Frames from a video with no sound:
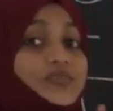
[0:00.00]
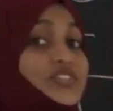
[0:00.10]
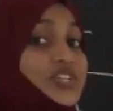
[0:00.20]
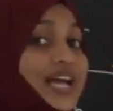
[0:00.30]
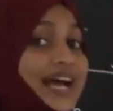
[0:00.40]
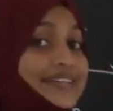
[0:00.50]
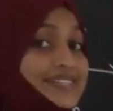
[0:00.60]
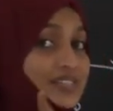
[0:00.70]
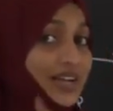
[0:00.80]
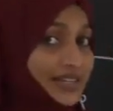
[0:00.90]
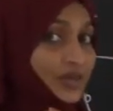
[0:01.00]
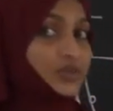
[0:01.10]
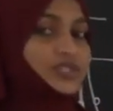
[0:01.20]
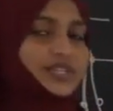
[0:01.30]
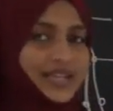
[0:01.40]
which gas?
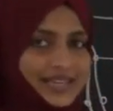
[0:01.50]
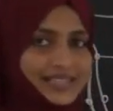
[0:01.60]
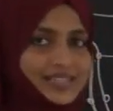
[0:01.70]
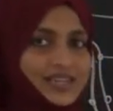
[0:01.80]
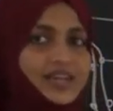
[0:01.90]
Nitrogen gas.